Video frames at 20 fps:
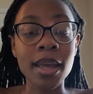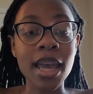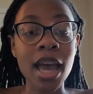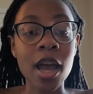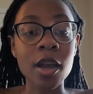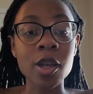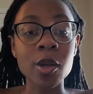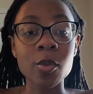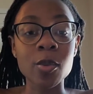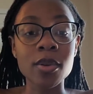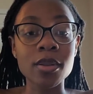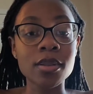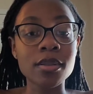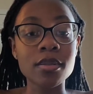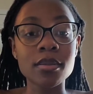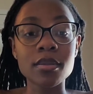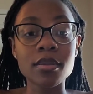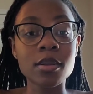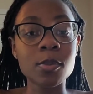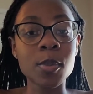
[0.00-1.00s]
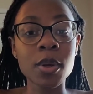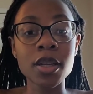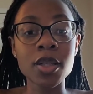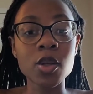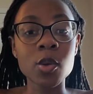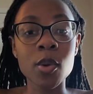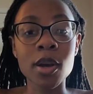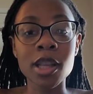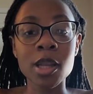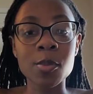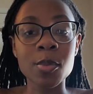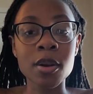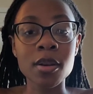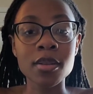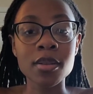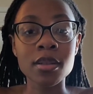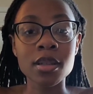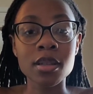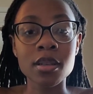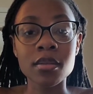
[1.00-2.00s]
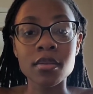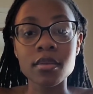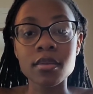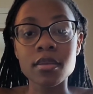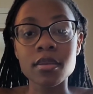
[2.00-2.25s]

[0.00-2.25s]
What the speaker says: how you would speak to a regular person